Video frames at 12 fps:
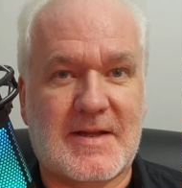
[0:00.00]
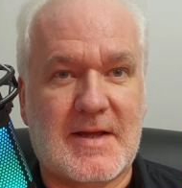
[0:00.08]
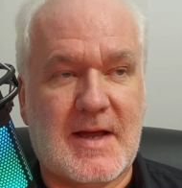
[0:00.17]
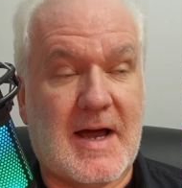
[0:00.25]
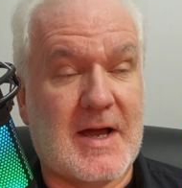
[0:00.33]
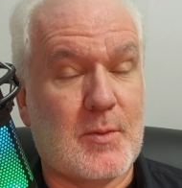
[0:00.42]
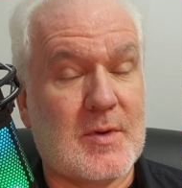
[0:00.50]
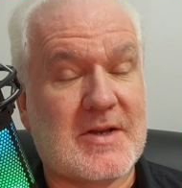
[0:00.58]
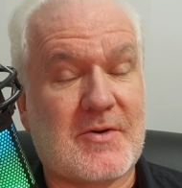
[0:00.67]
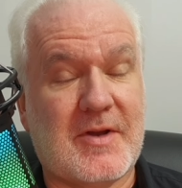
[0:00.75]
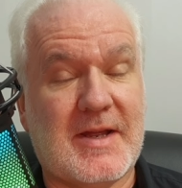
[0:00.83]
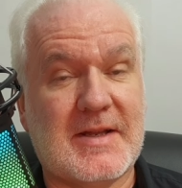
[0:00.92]
I will
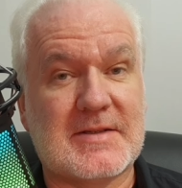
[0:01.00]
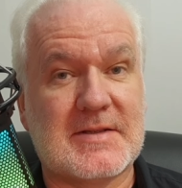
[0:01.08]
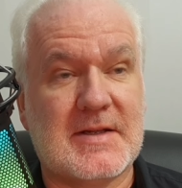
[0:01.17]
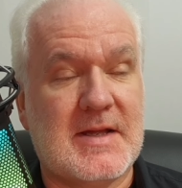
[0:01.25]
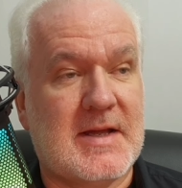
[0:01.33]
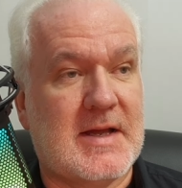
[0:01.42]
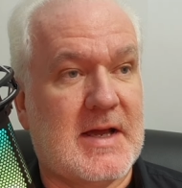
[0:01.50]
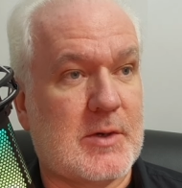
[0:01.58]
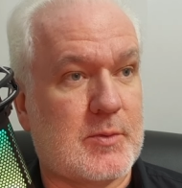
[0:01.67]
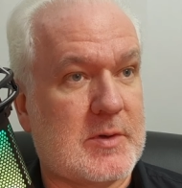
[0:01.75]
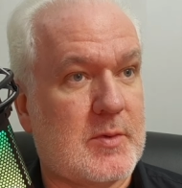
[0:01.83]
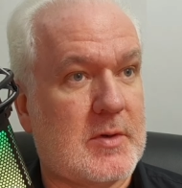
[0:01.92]
create, and
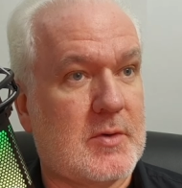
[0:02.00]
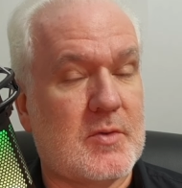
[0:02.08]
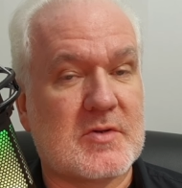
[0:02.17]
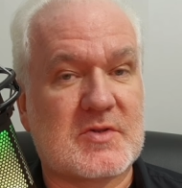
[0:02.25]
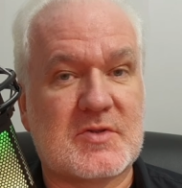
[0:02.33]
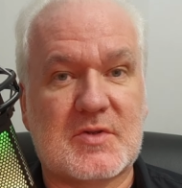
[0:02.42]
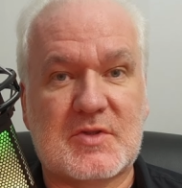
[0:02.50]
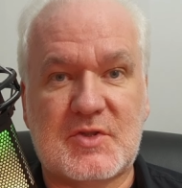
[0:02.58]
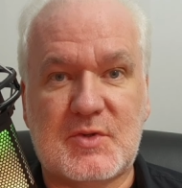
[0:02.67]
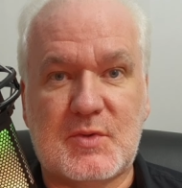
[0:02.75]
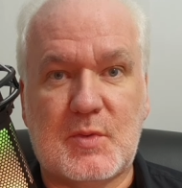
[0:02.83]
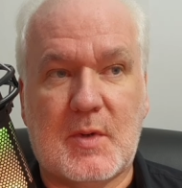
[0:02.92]
we will also
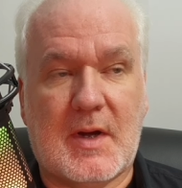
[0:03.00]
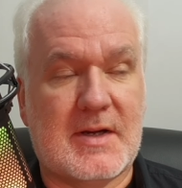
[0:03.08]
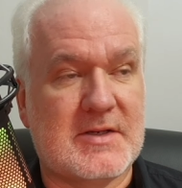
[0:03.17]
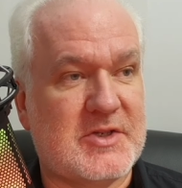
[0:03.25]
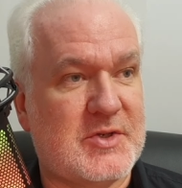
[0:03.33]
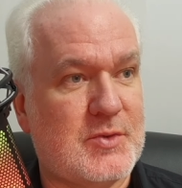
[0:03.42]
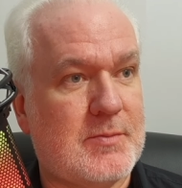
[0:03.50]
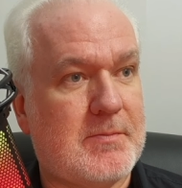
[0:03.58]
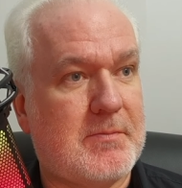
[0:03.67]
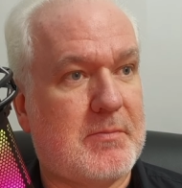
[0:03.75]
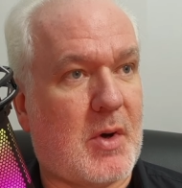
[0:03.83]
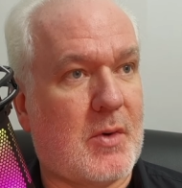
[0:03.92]
do a new
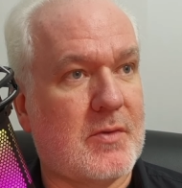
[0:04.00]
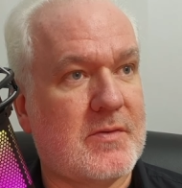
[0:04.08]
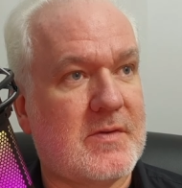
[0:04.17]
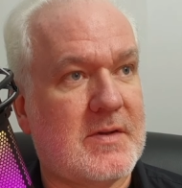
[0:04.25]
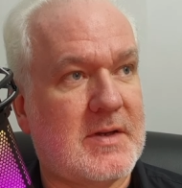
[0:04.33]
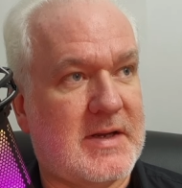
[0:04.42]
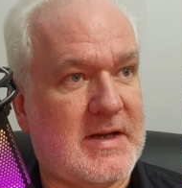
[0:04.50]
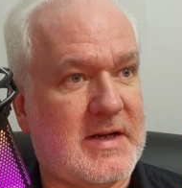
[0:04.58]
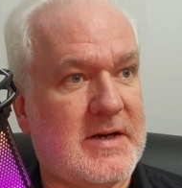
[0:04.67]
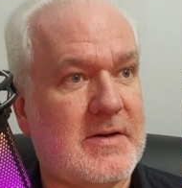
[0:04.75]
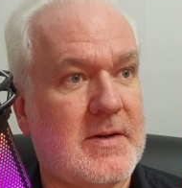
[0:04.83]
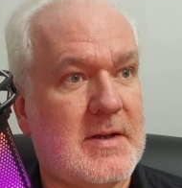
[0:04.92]
pod
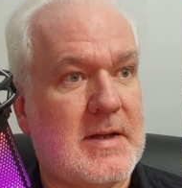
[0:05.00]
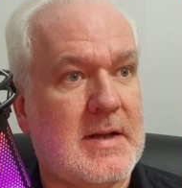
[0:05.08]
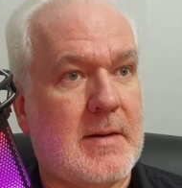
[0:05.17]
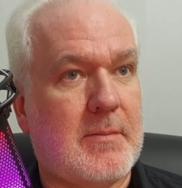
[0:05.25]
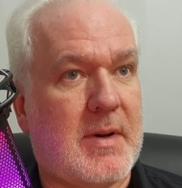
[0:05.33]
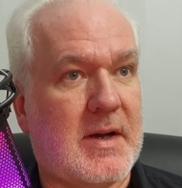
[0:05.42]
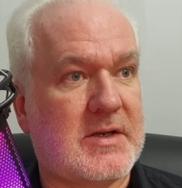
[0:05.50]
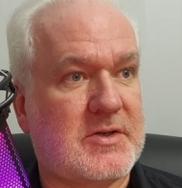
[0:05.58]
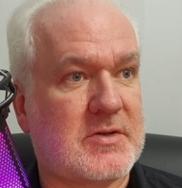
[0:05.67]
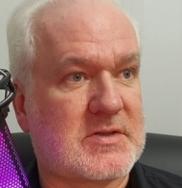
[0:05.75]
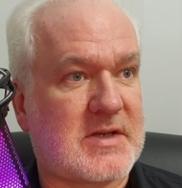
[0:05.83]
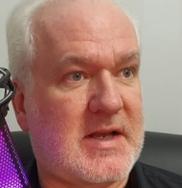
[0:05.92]
here by
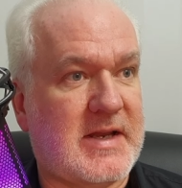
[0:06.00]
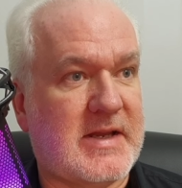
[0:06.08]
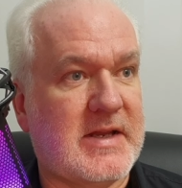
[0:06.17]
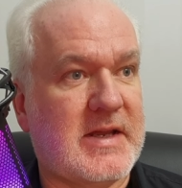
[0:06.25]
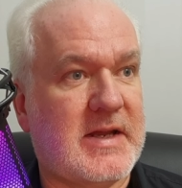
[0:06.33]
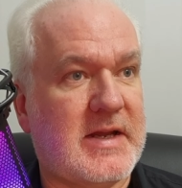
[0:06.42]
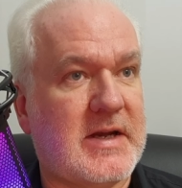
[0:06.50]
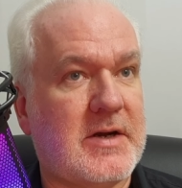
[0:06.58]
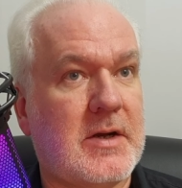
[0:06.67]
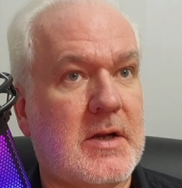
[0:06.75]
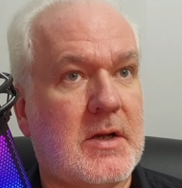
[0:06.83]
just clicking here.